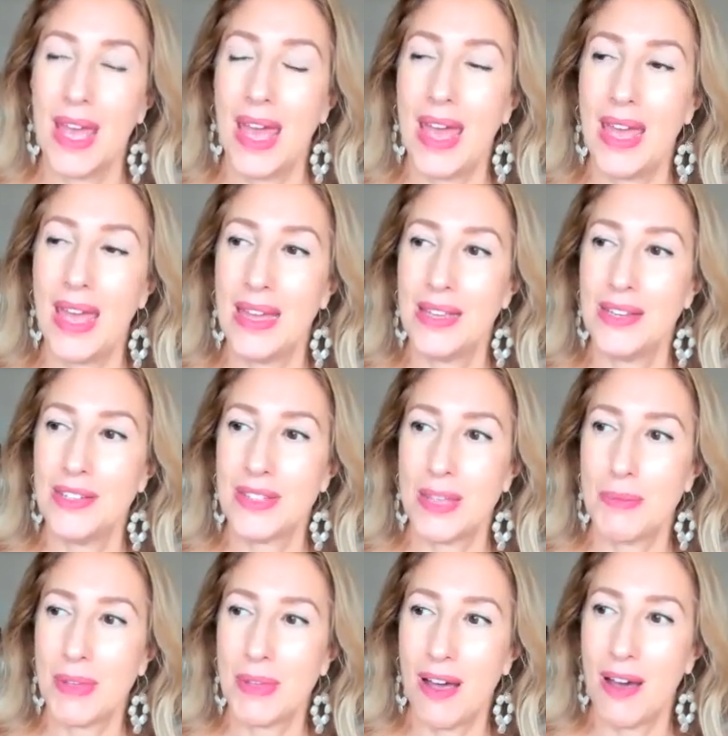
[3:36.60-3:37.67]
And they
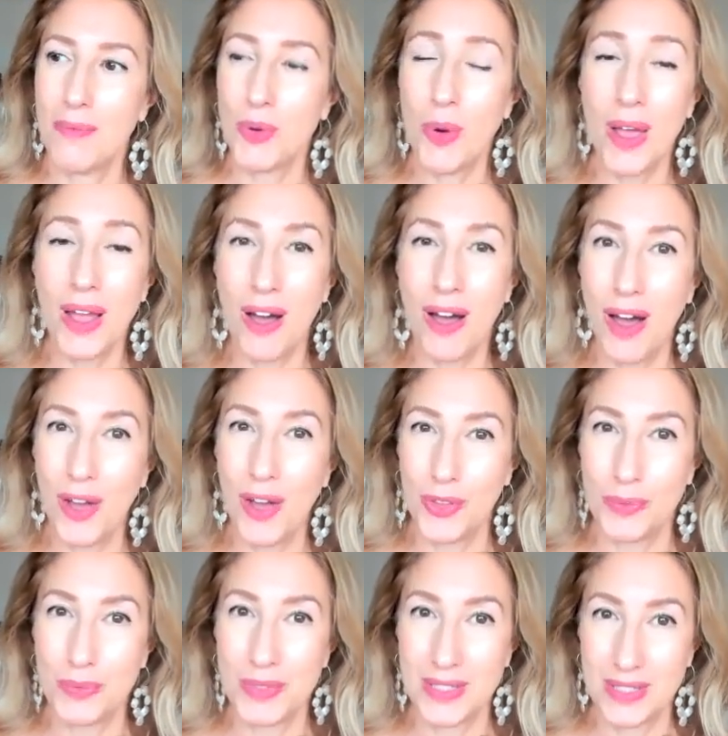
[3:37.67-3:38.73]
become quite hard on
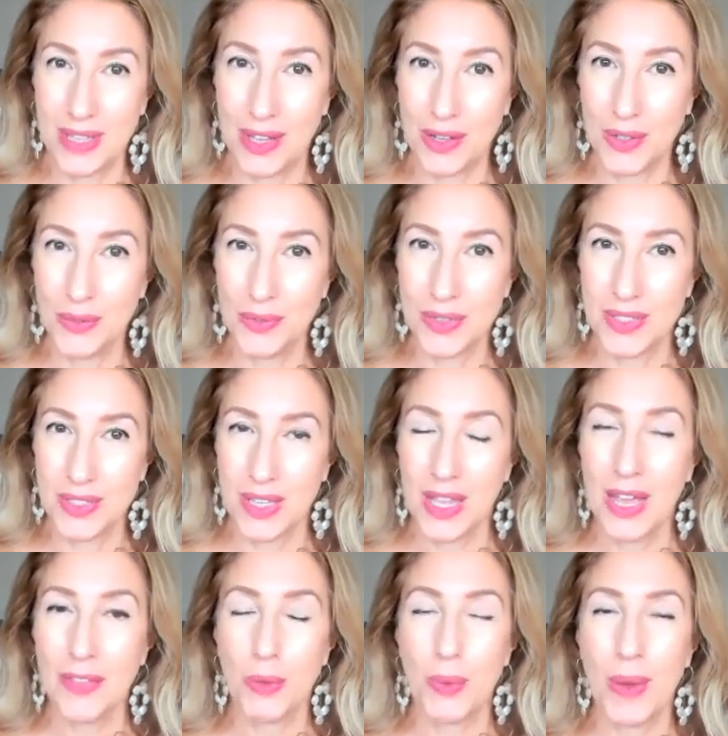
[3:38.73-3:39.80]
themselves.
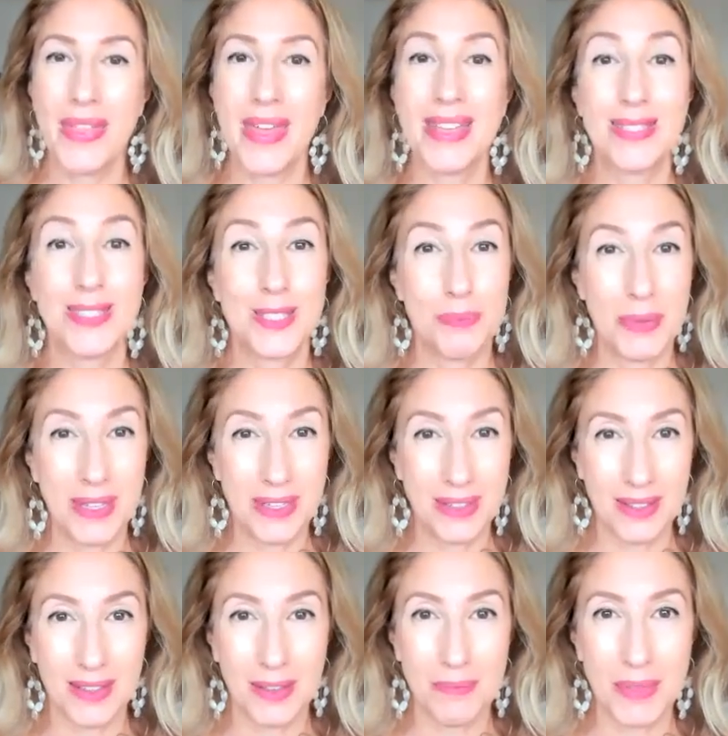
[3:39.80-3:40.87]
The way they
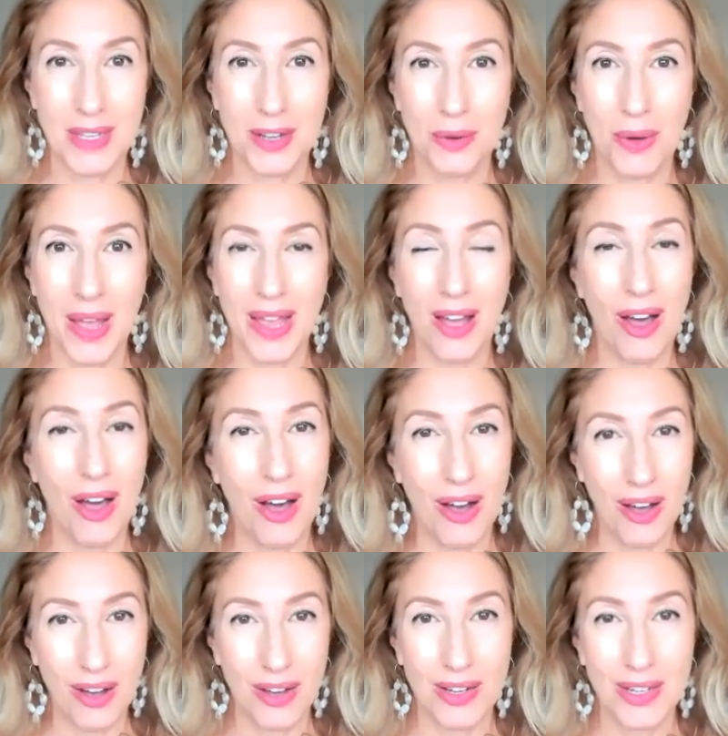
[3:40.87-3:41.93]
speak can be quite
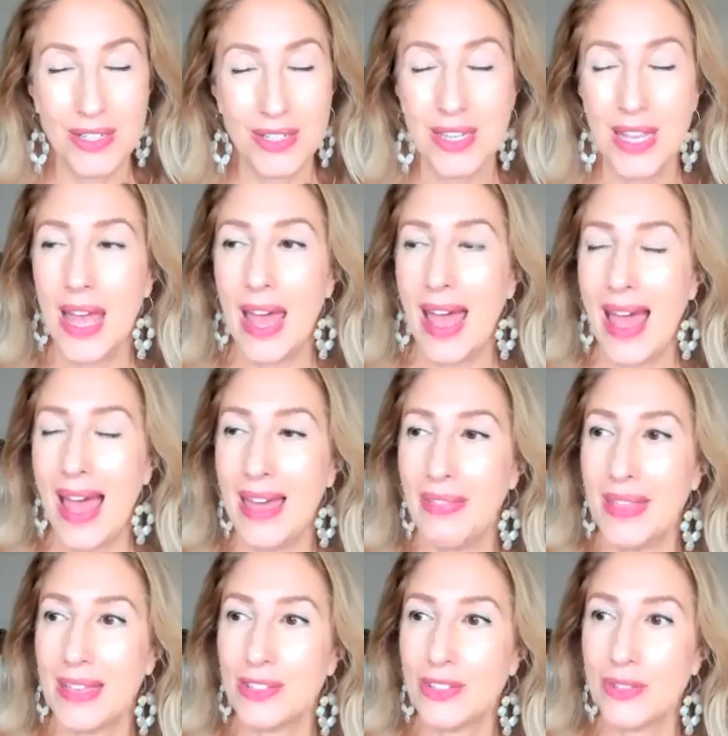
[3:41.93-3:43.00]
hard. And
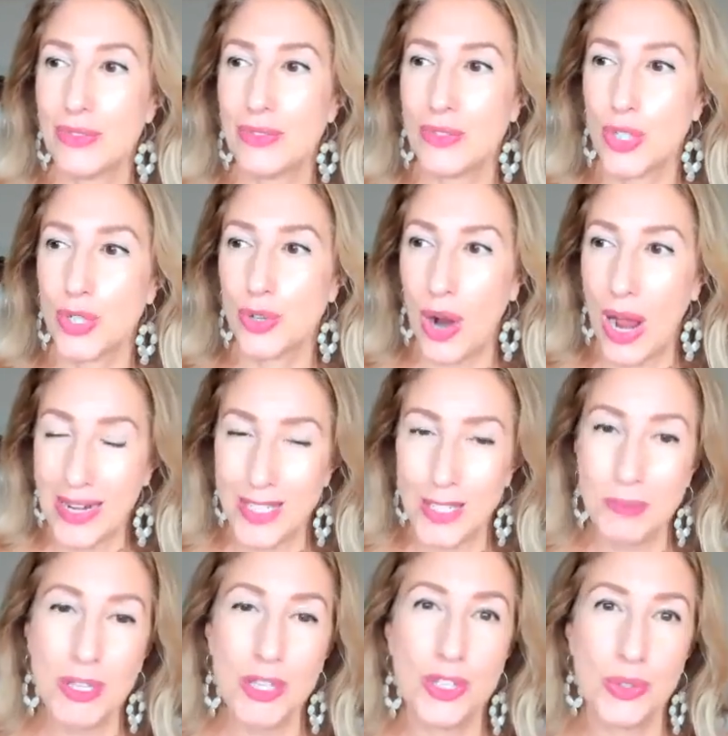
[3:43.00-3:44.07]
they try to
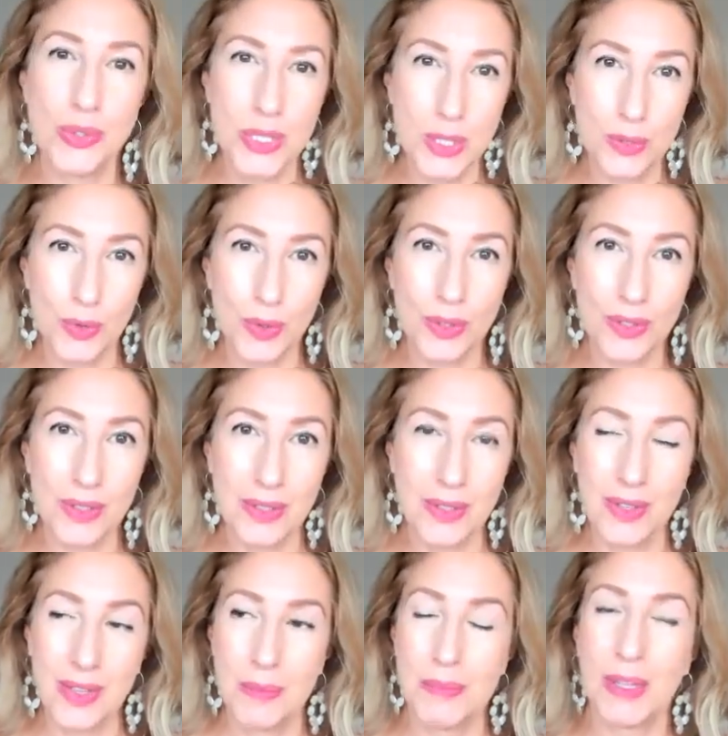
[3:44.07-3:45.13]
be useful
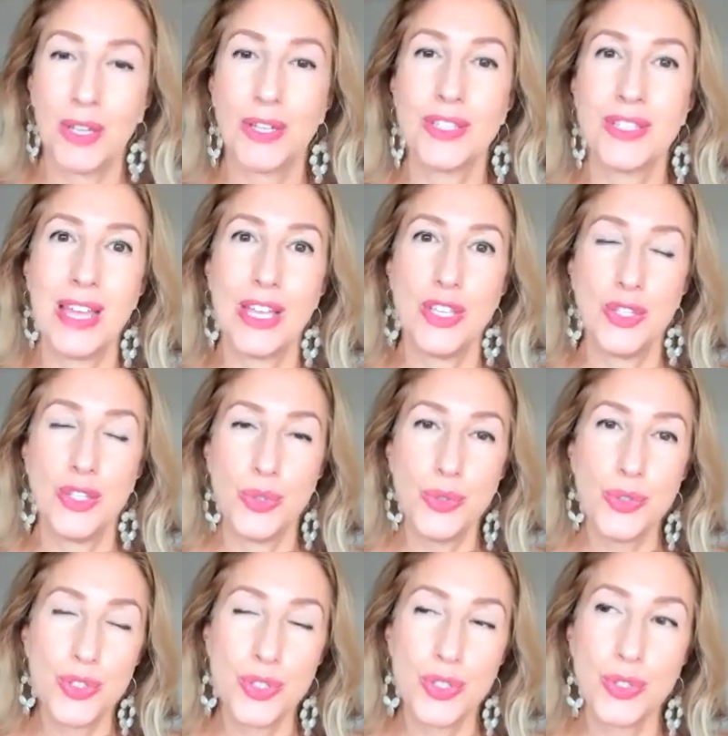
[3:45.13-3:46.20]
because they're
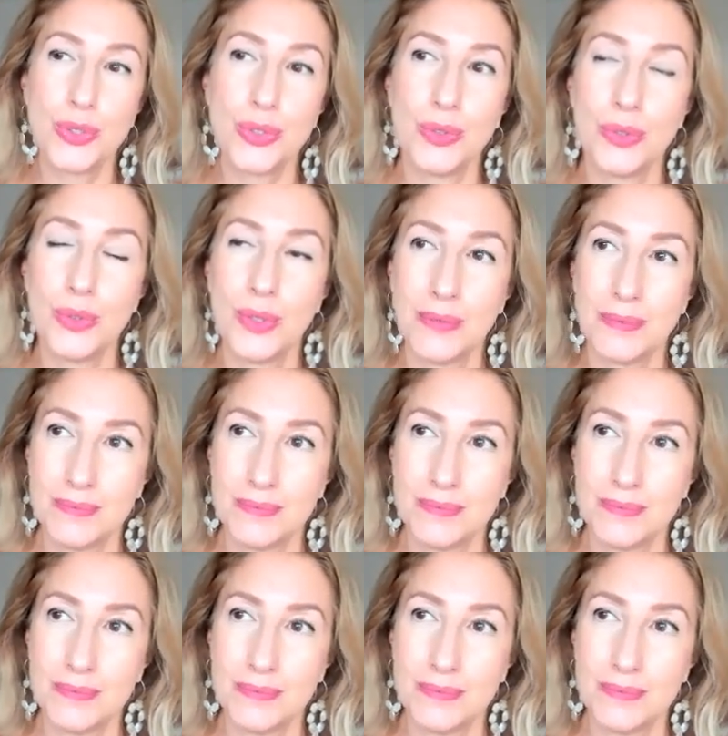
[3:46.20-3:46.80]
used to